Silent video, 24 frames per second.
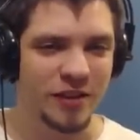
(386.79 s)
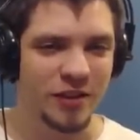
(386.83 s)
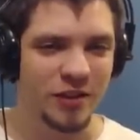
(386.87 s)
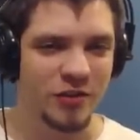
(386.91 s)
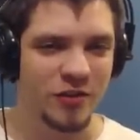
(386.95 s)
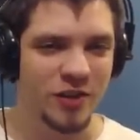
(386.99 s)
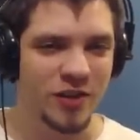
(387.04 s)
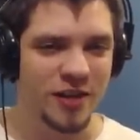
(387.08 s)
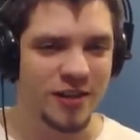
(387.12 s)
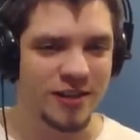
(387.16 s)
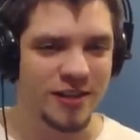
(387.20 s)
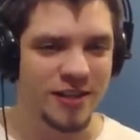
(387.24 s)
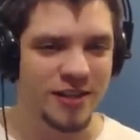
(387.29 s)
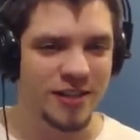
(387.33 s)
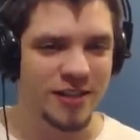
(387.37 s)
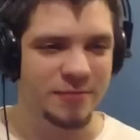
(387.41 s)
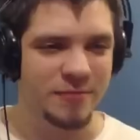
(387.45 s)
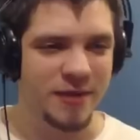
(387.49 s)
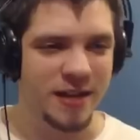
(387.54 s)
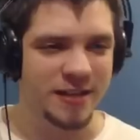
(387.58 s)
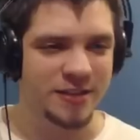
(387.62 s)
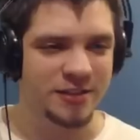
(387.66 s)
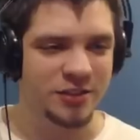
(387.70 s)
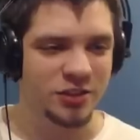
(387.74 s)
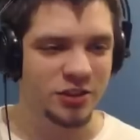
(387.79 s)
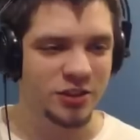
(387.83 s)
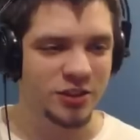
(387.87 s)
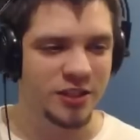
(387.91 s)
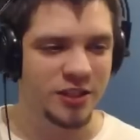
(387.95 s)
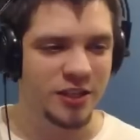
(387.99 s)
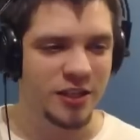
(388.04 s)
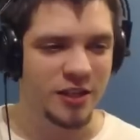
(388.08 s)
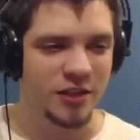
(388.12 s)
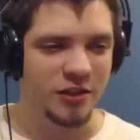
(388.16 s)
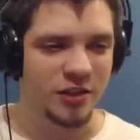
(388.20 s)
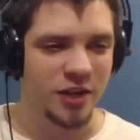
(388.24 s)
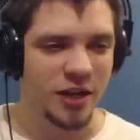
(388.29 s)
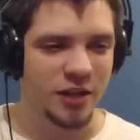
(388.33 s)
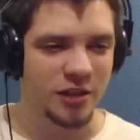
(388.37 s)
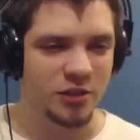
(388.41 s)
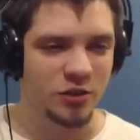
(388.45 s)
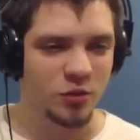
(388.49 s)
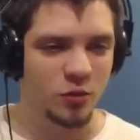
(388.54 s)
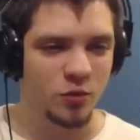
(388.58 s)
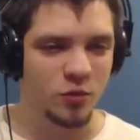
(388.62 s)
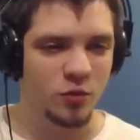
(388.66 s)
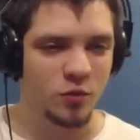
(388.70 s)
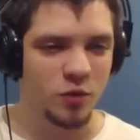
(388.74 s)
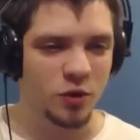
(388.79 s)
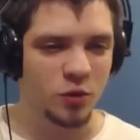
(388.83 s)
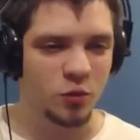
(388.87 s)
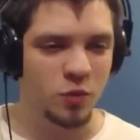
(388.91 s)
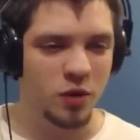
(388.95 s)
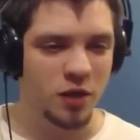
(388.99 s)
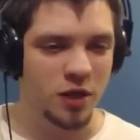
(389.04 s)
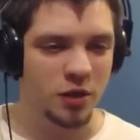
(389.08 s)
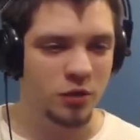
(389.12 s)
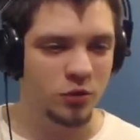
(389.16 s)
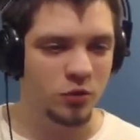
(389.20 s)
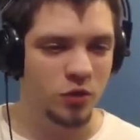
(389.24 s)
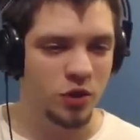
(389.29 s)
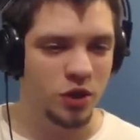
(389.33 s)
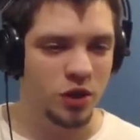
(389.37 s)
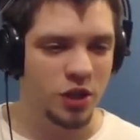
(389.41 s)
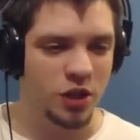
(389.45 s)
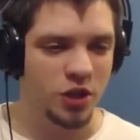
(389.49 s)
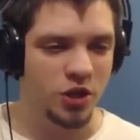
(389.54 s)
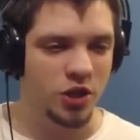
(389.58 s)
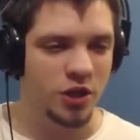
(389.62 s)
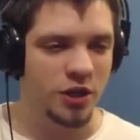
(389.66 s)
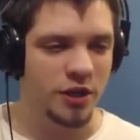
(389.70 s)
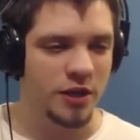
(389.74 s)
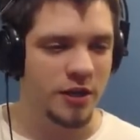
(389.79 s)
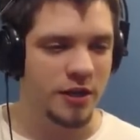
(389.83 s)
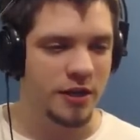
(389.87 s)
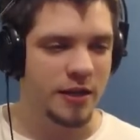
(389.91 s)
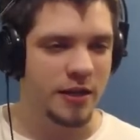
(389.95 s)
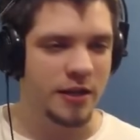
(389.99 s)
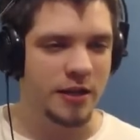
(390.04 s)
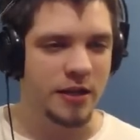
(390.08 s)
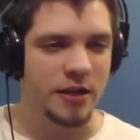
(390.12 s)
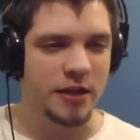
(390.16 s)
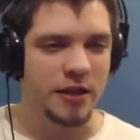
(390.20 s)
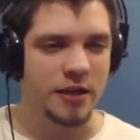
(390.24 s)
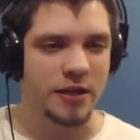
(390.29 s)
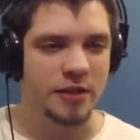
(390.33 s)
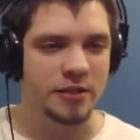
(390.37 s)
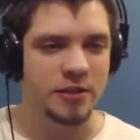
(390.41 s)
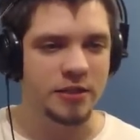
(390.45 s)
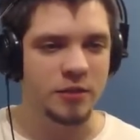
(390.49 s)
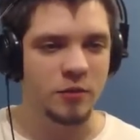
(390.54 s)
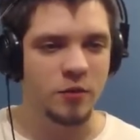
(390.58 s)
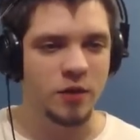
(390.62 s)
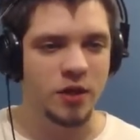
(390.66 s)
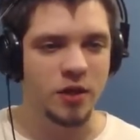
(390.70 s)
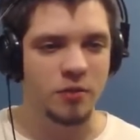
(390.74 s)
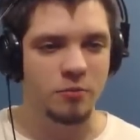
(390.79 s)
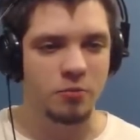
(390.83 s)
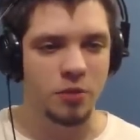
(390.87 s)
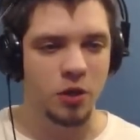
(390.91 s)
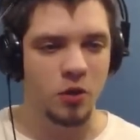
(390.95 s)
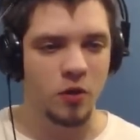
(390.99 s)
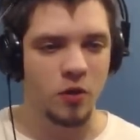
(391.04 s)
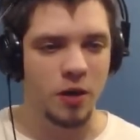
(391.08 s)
Look at these bastards. Okay, so what we can do here is we can blow